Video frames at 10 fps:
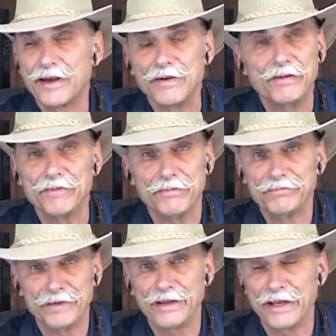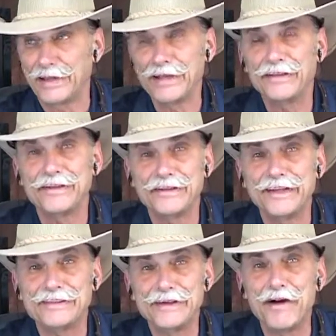I, am uh, uh, that's at
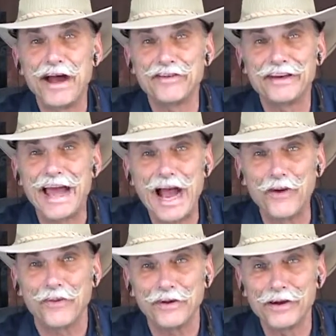60 miles an hour.